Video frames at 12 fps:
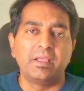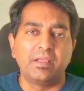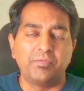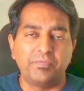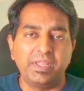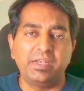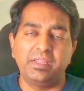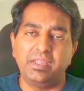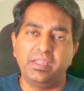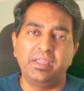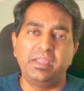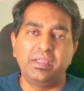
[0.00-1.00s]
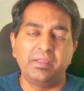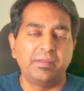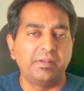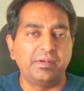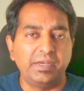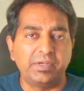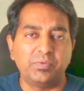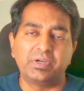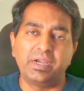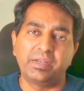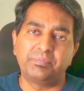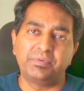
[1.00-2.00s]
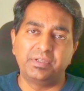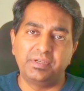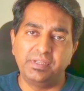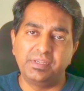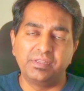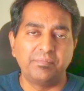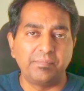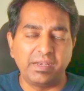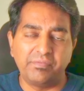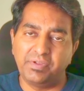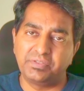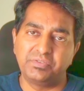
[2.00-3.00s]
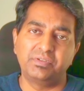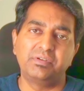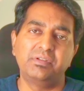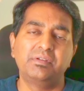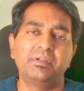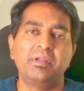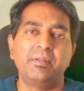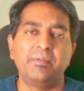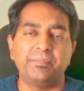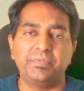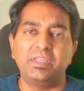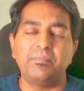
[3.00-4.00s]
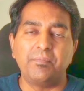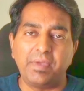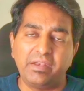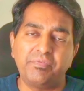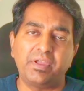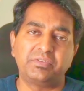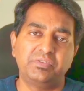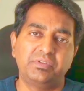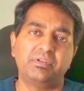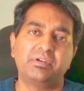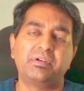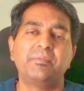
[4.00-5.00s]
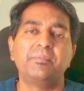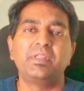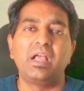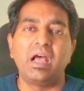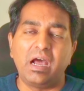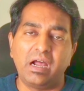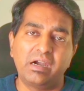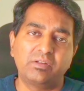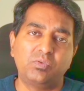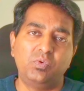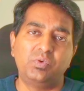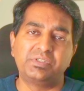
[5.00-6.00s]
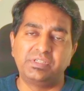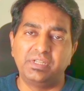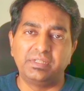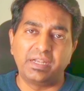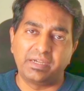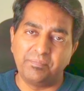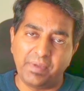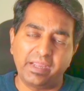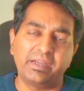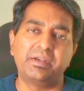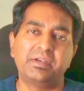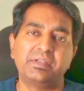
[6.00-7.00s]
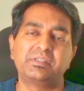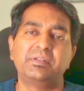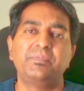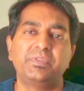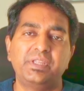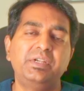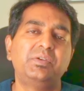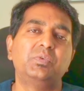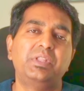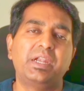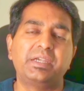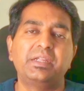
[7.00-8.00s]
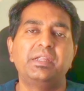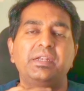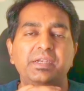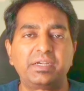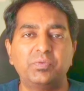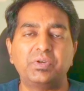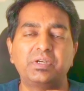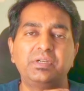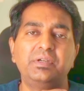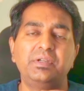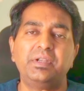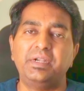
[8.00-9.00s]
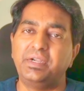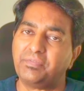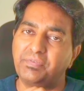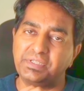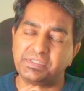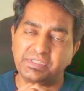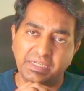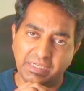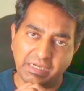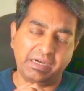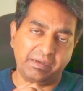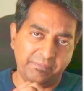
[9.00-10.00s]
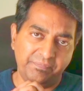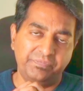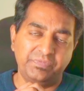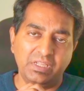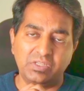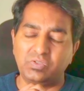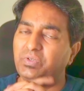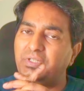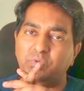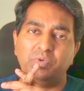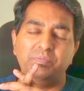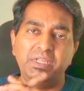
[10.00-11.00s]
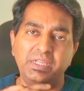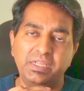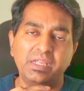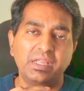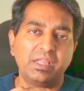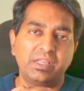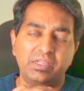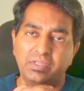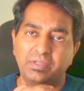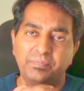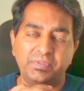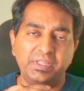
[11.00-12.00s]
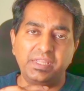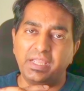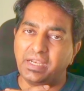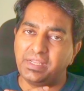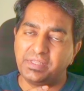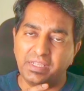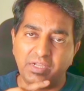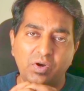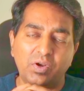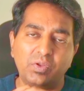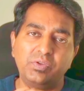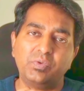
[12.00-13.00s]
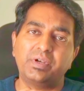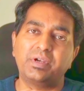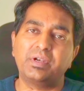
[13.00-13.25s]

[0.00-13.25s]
When a network adapter is manufactured, the manufacturer hard codes that MAC address into that network interface card. So it could be, yeah, the NIC card on your